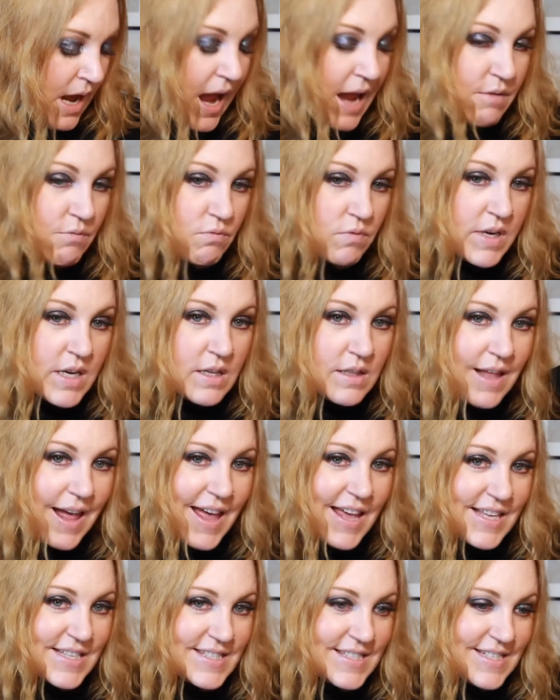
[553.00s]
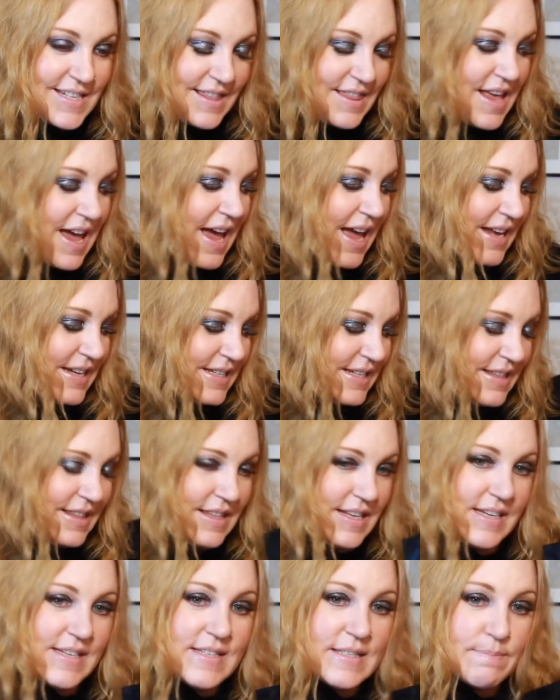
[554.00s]
realized that
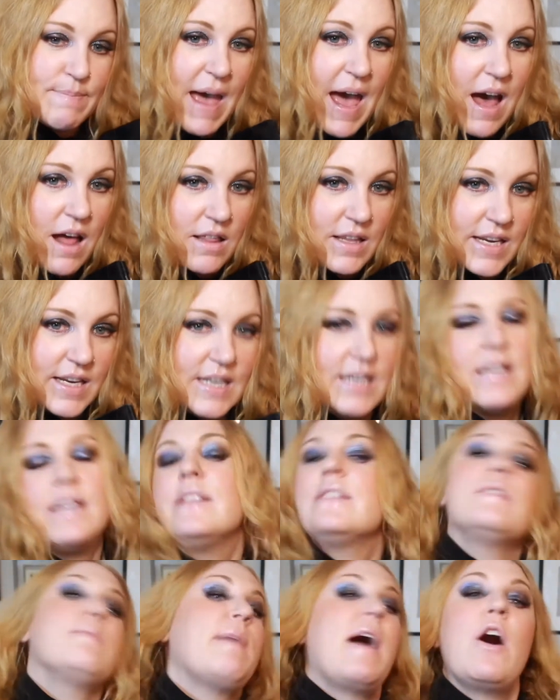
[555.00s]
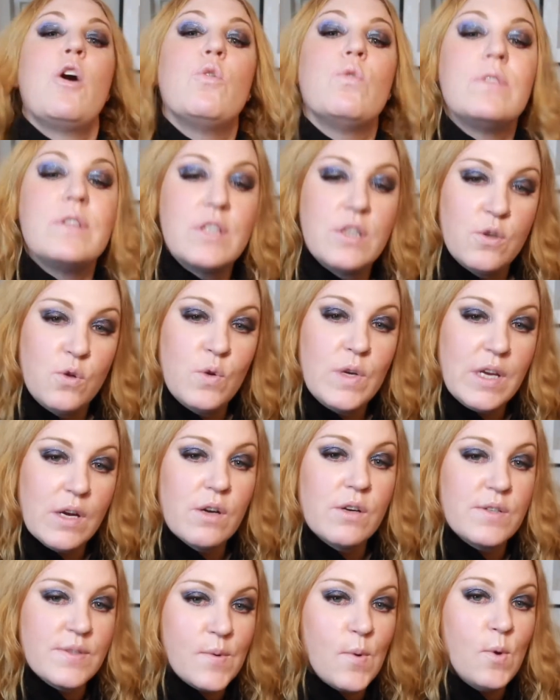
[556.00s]
this palette is about 2
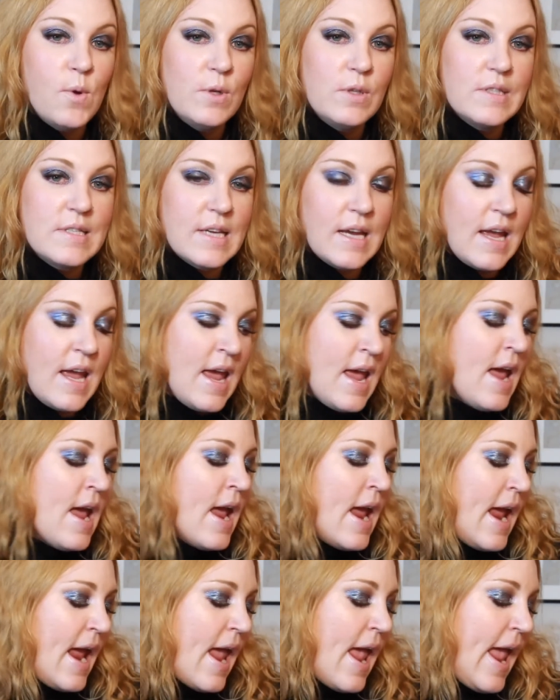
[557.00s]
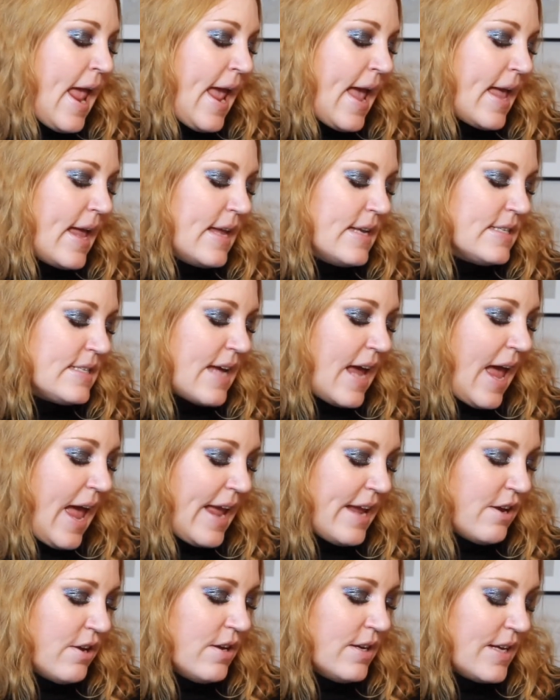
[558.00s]
years old, and
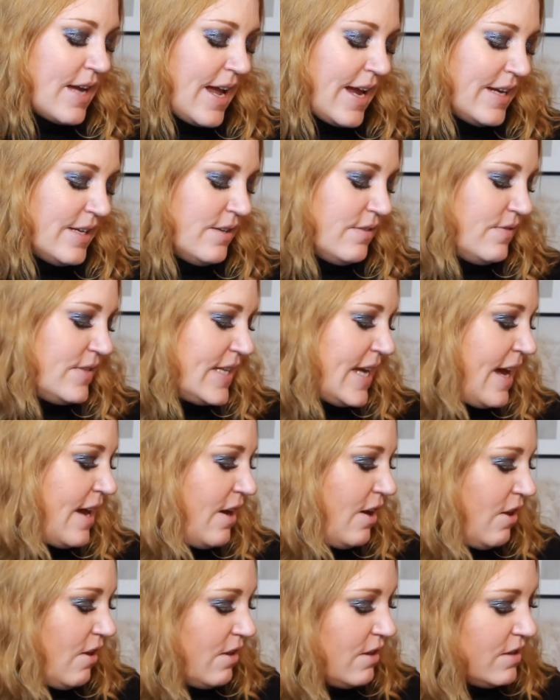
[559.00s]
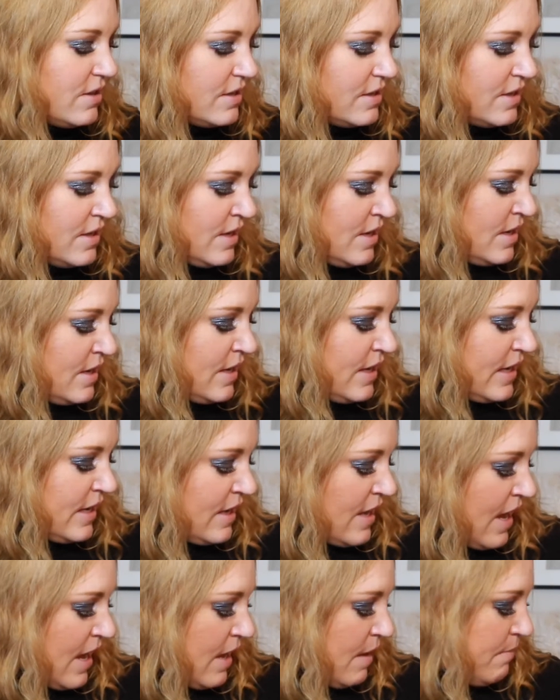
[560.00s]
I could kind of tell
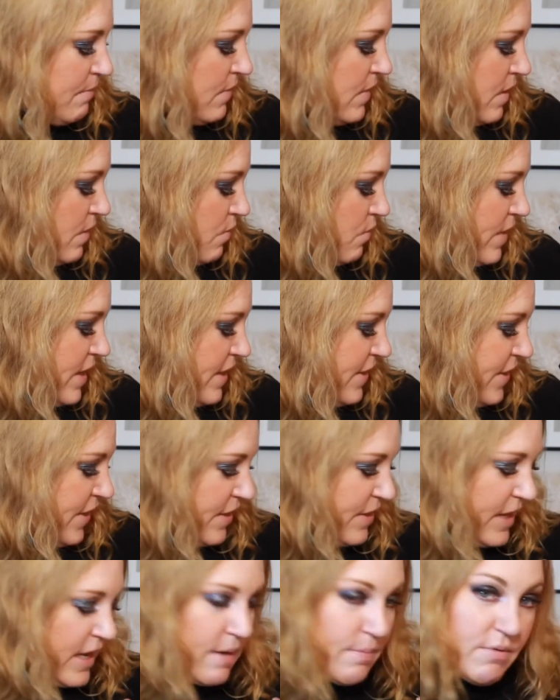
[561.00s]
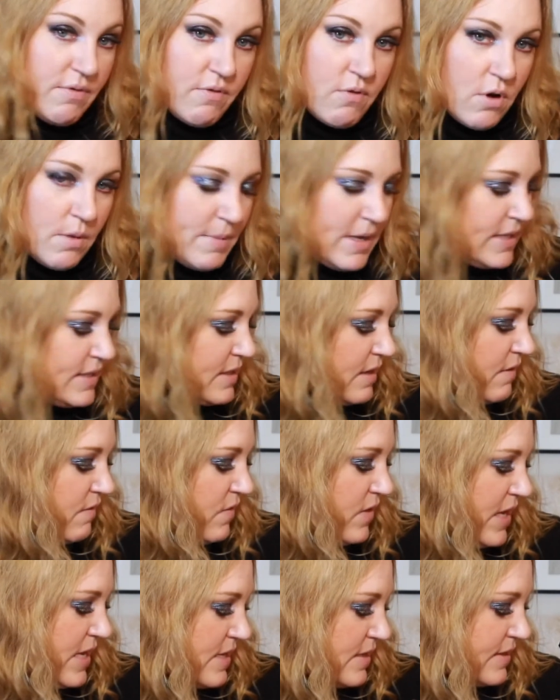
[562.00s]
with the performance
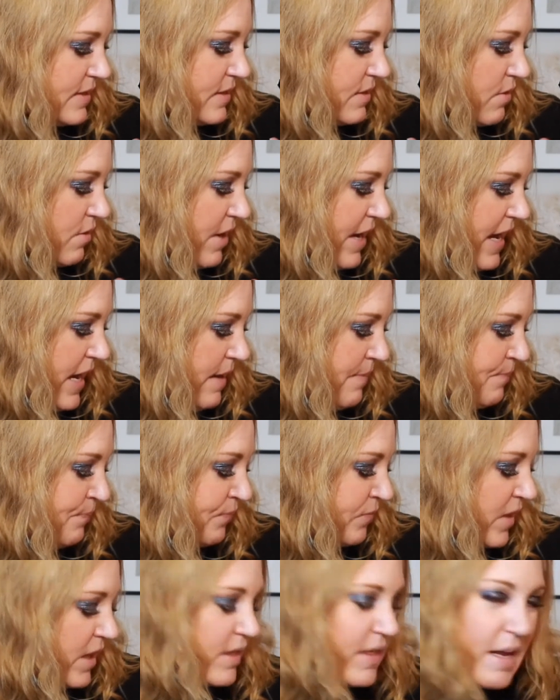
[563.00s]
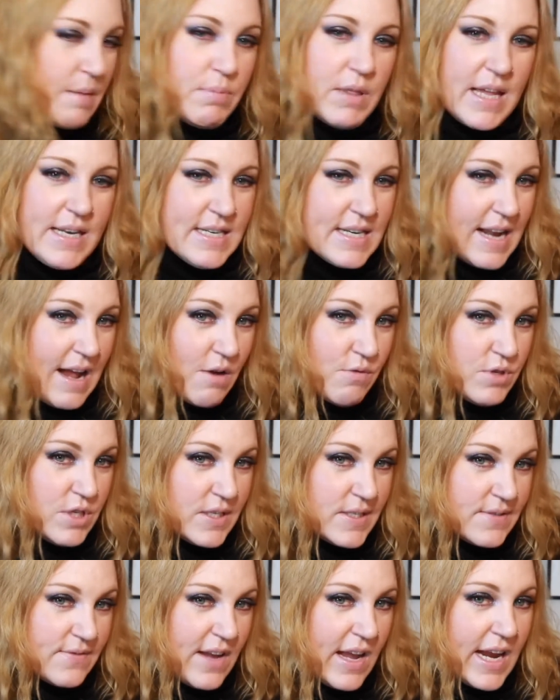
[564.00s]
of these 3. They blended out
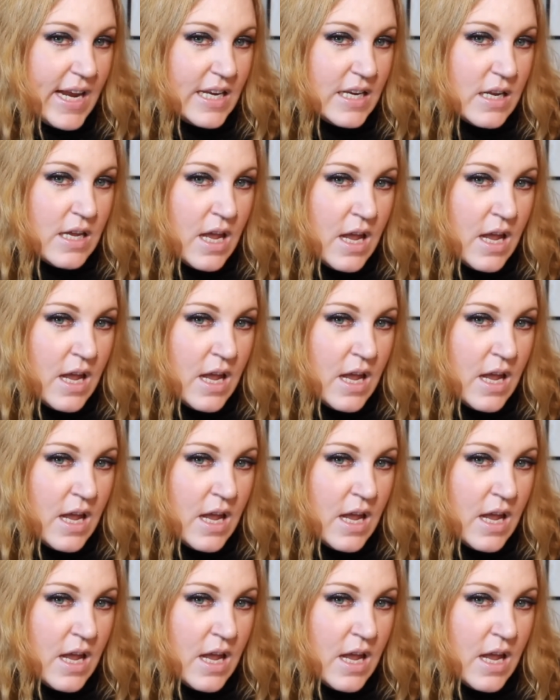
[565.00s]
just fine,